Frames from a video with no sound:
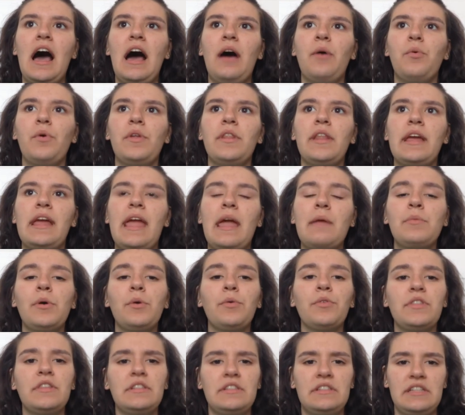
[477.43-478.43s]
when they came
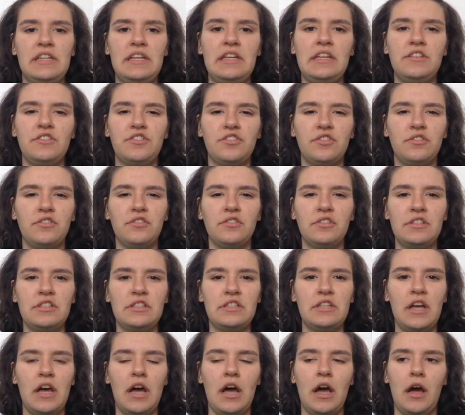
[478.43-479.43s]
out with the
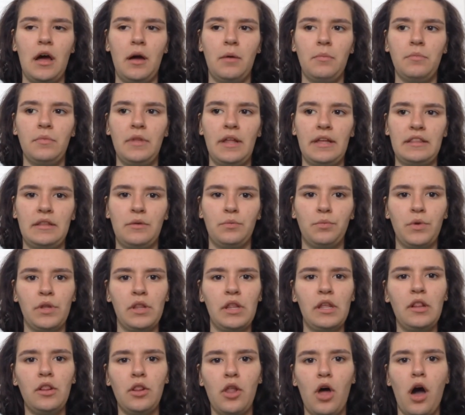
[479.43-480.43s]
teasers, like the
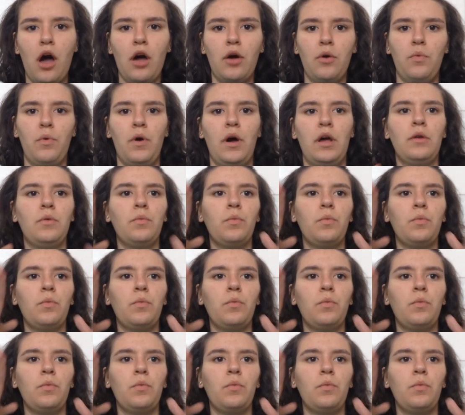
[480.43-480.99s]
really long one